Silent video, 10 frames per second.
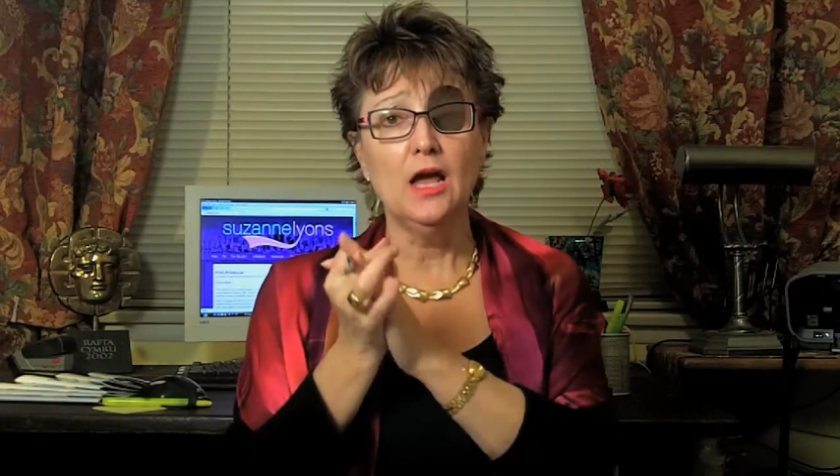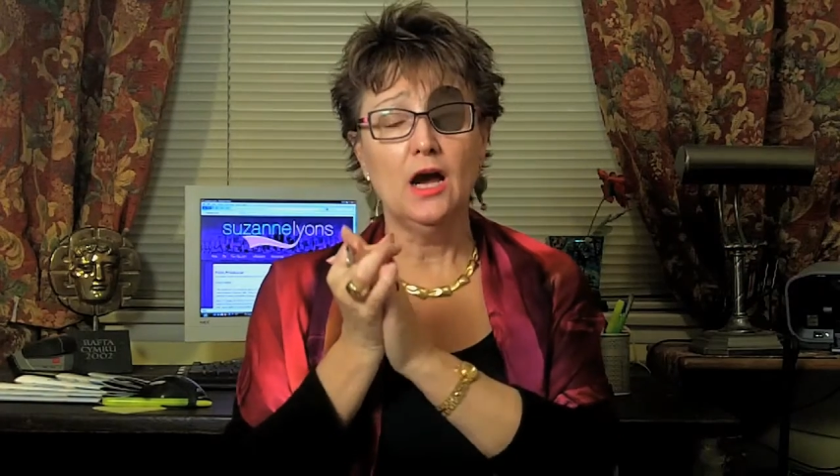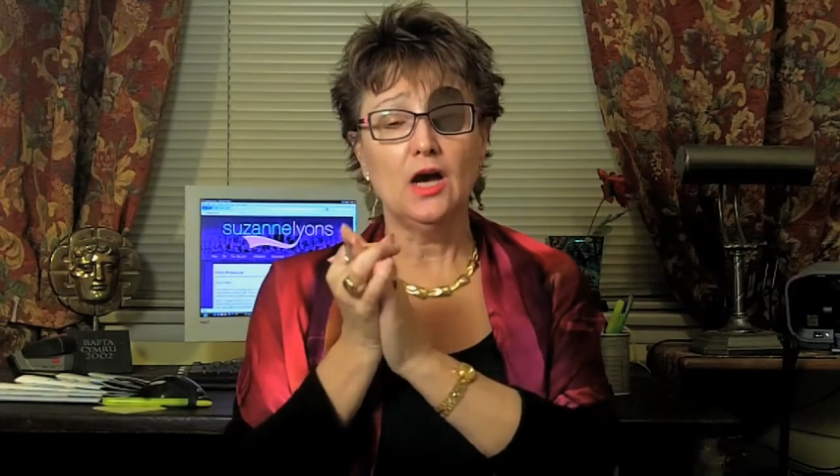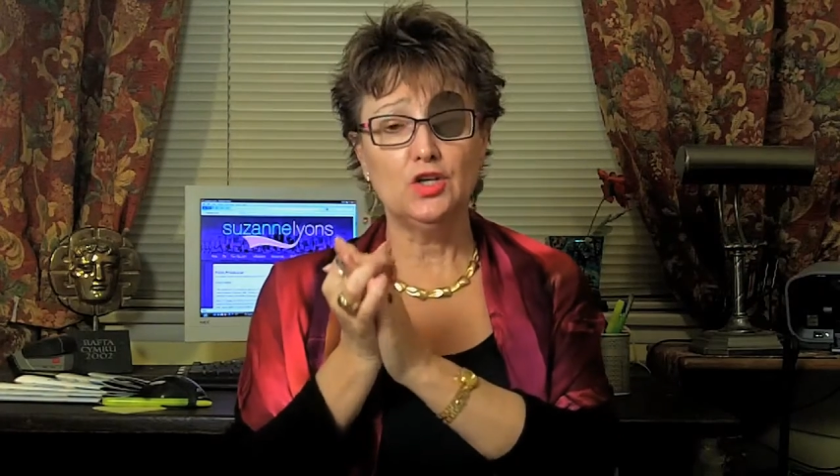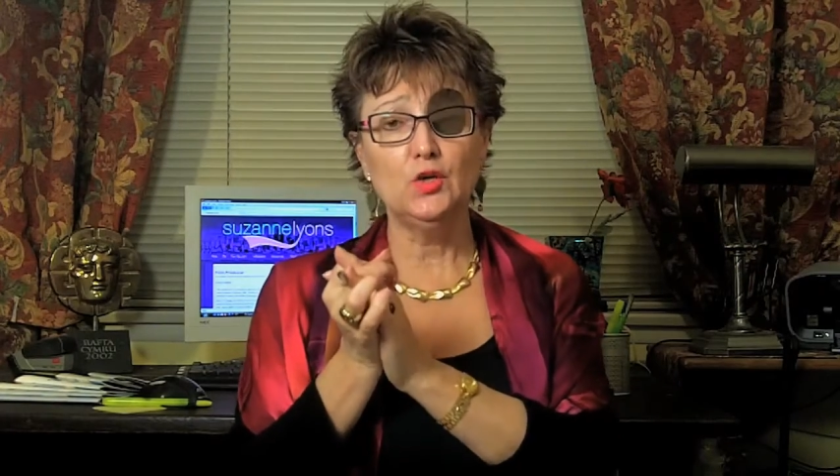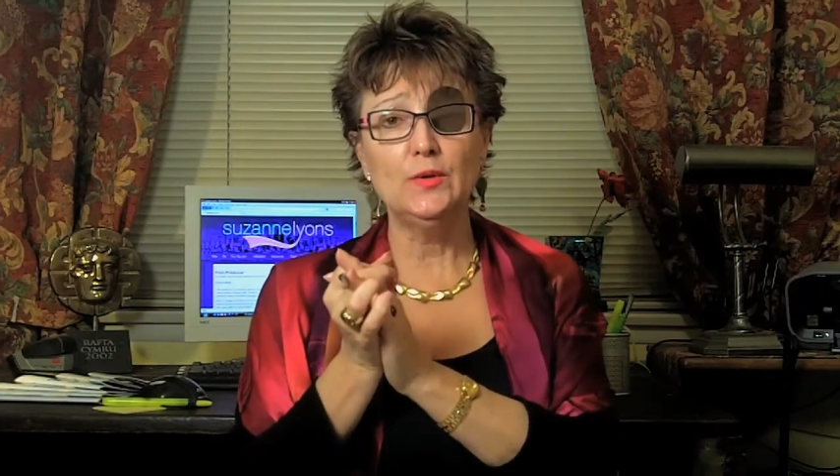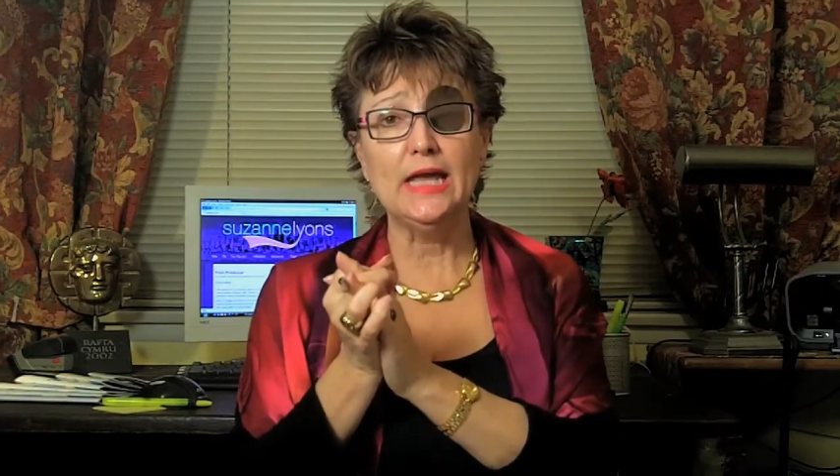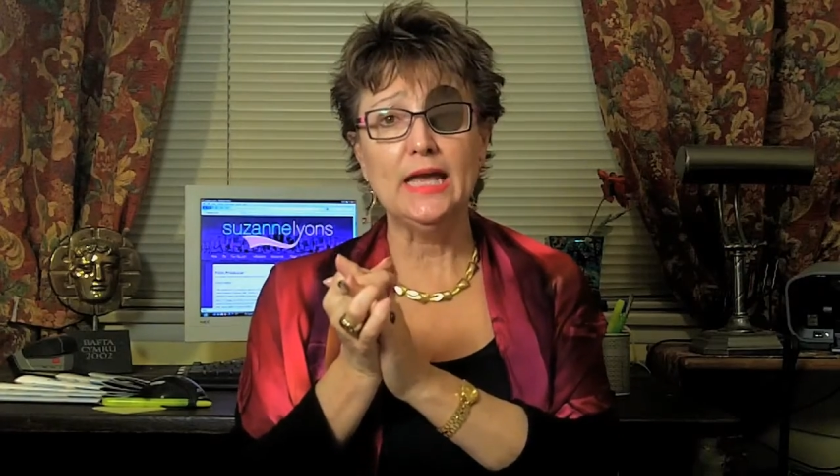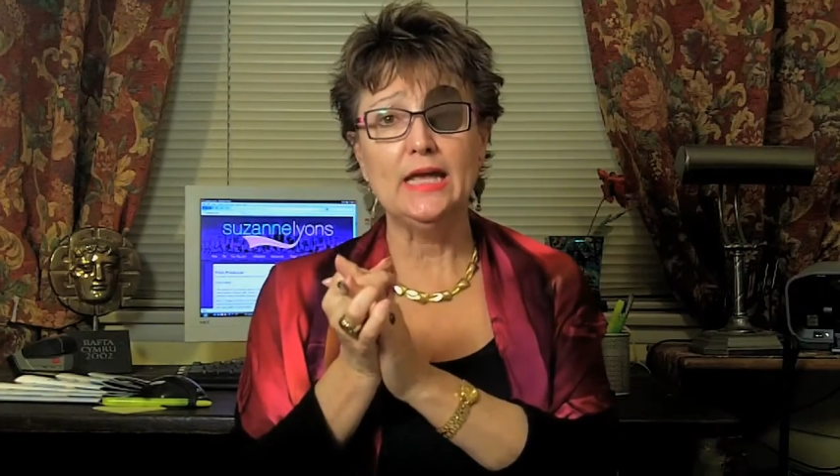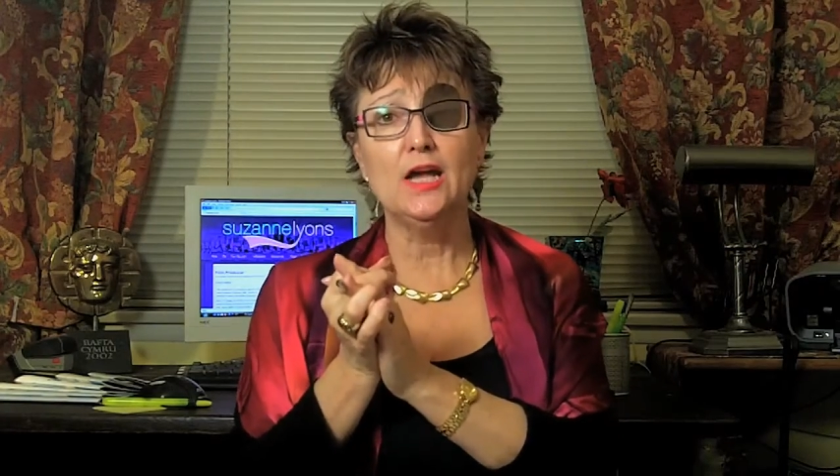A
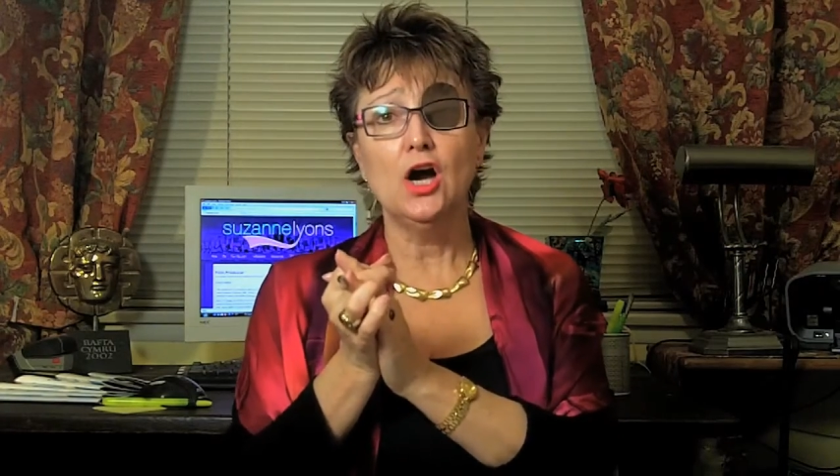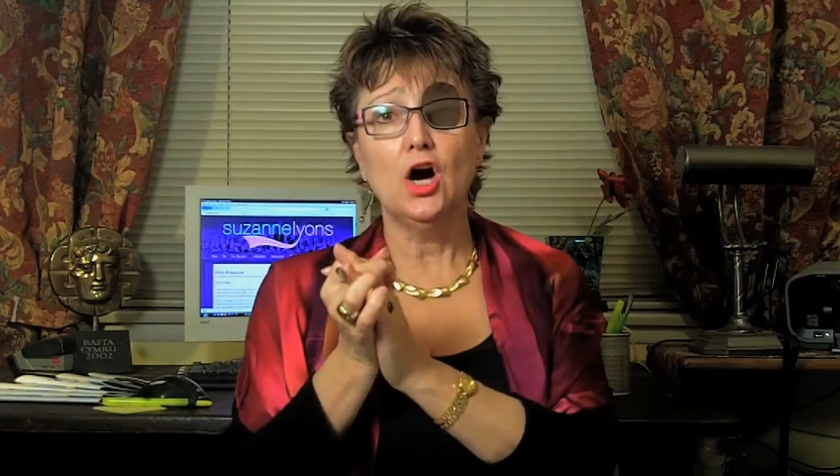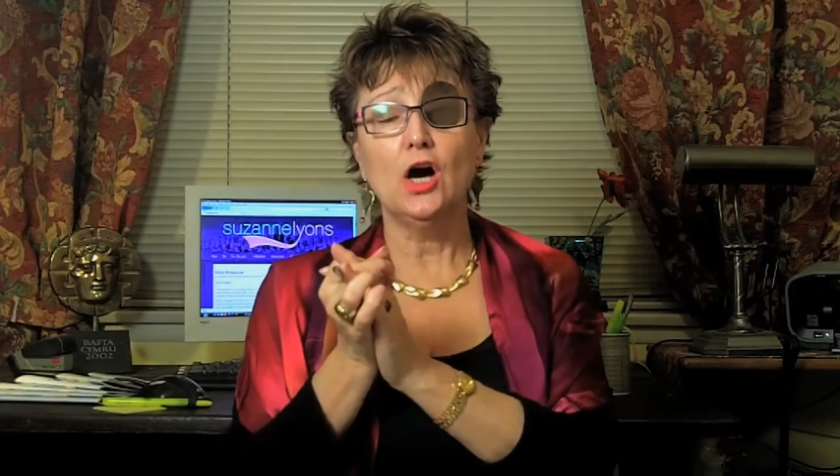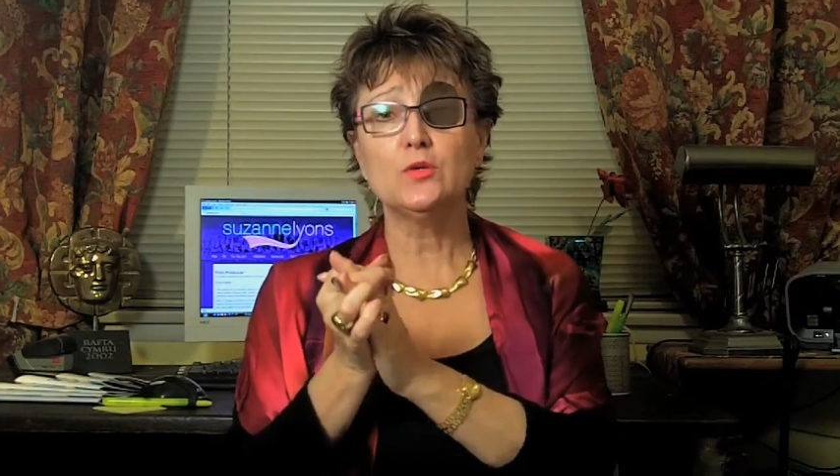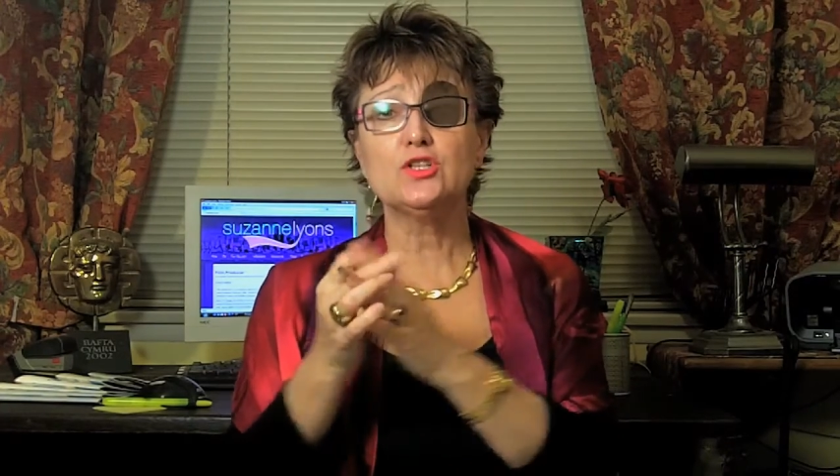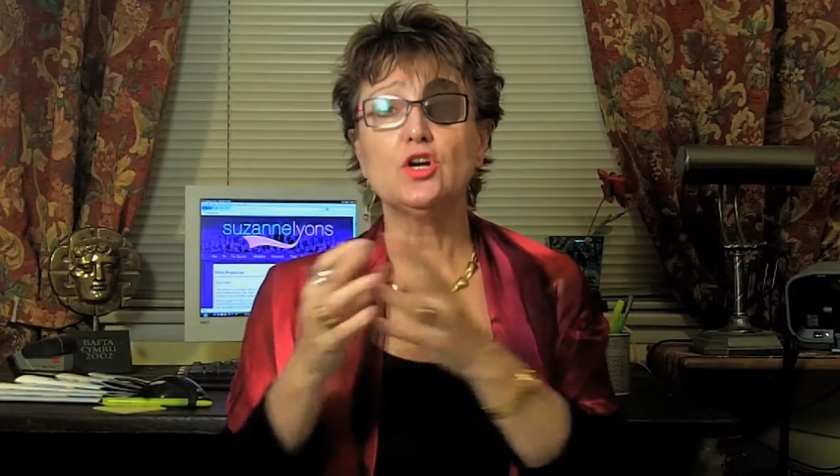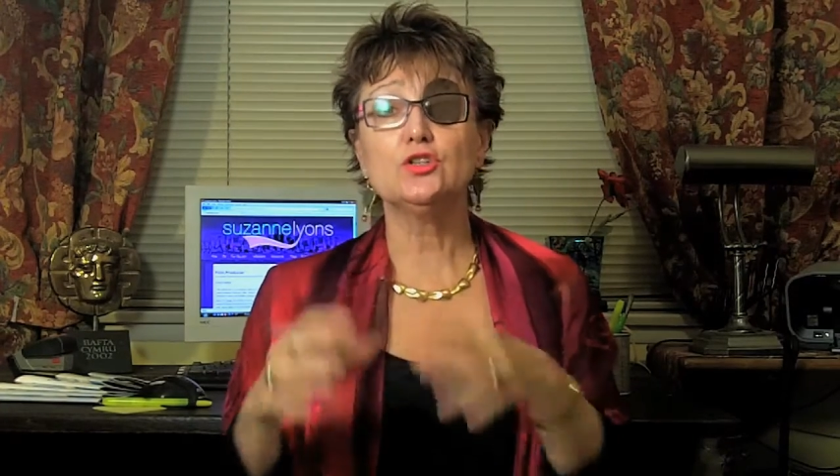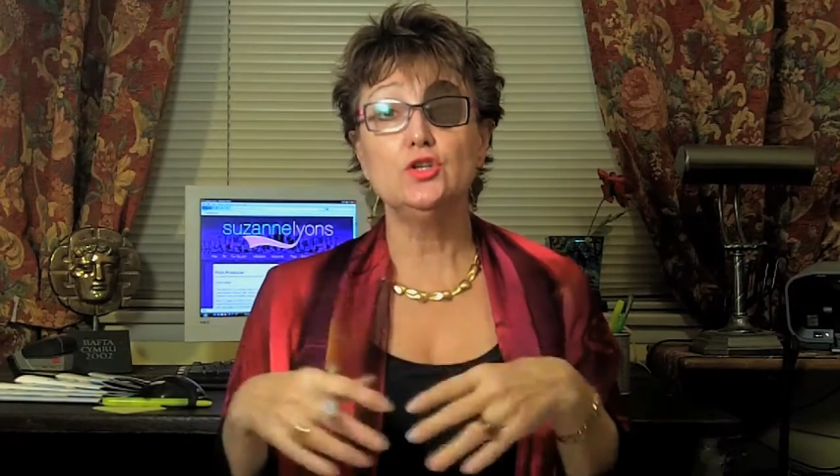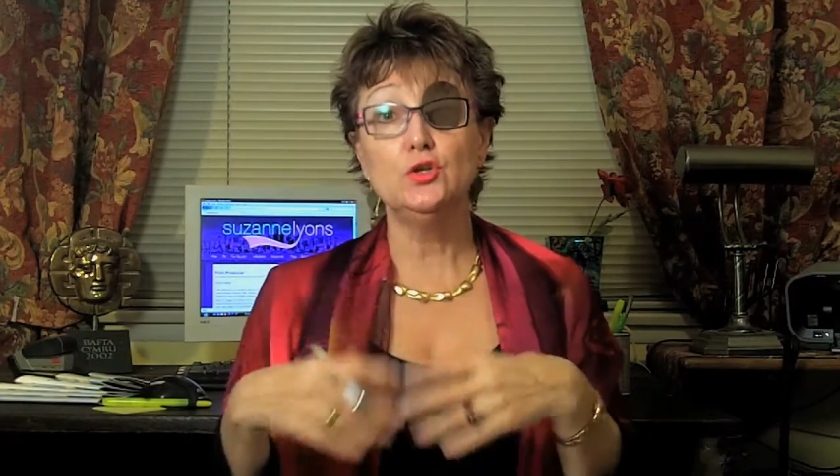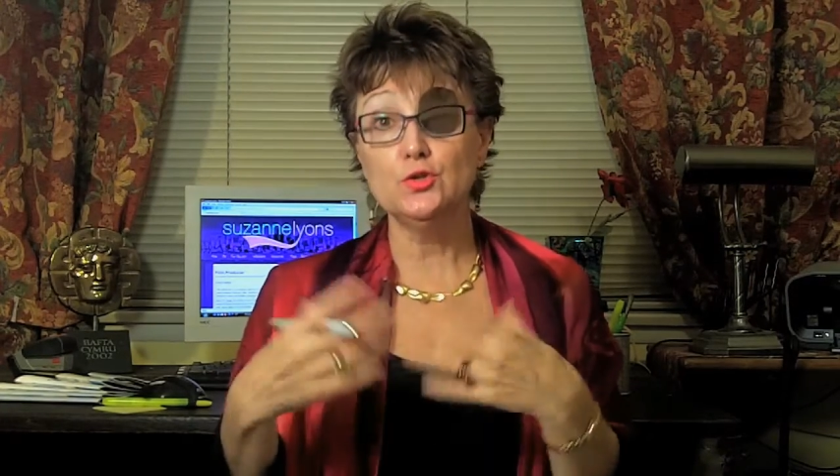Q&A on what's called a
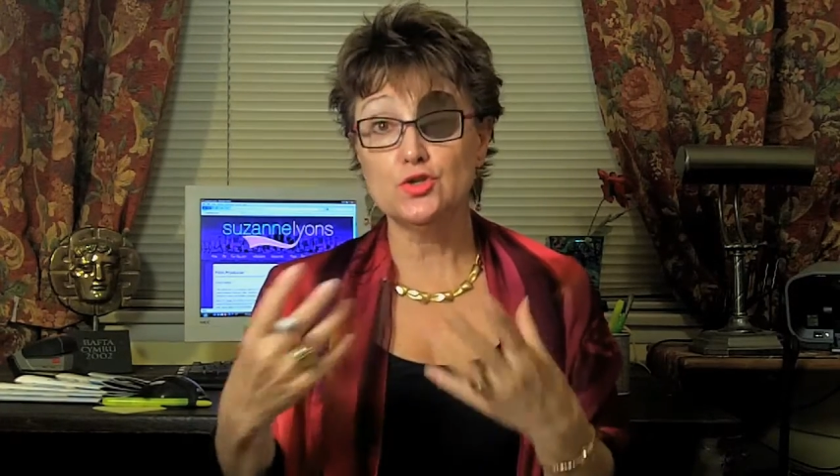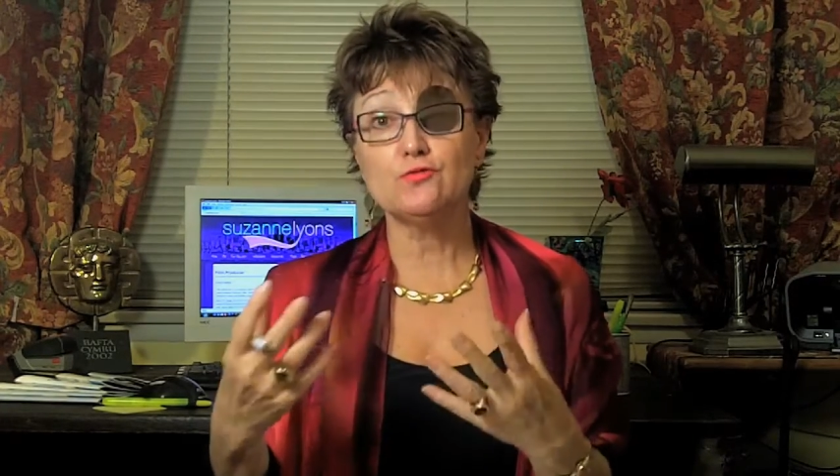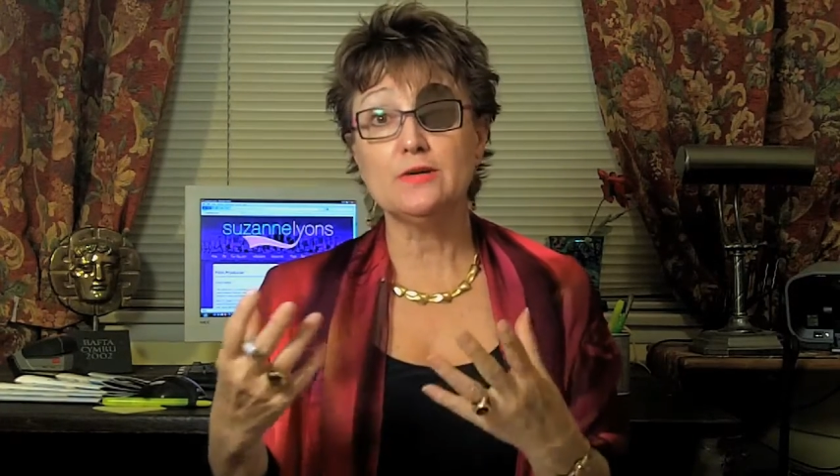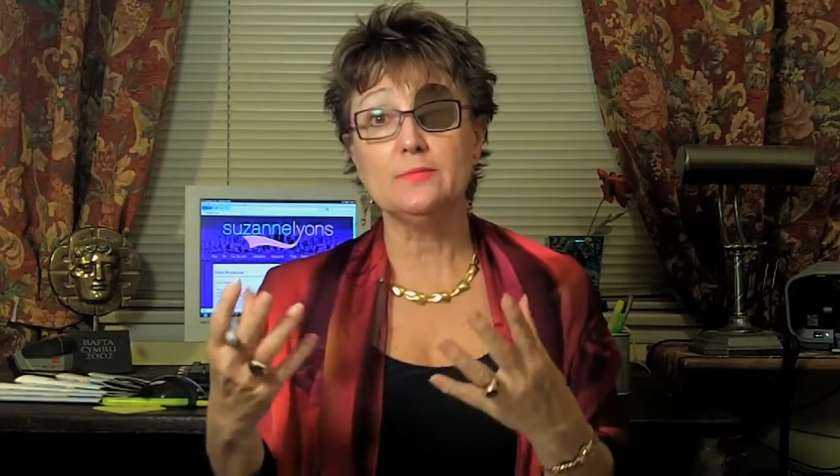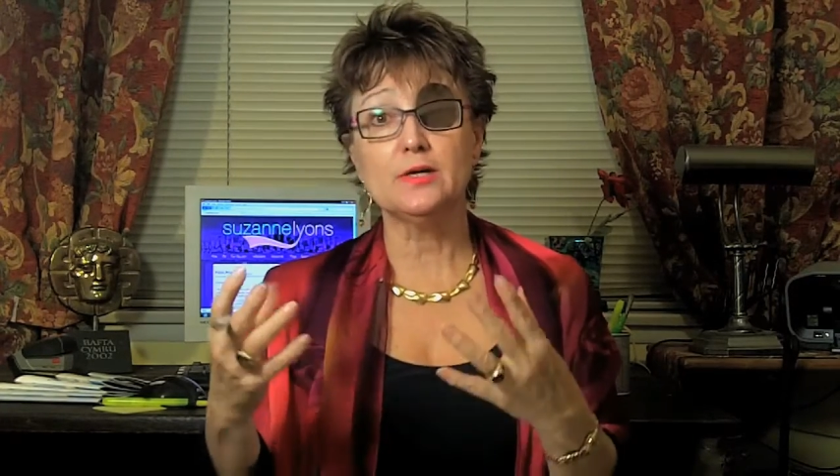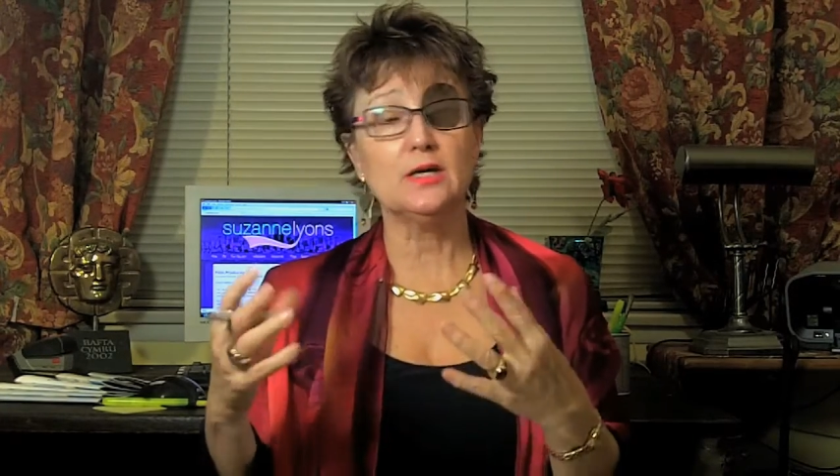USTREAM,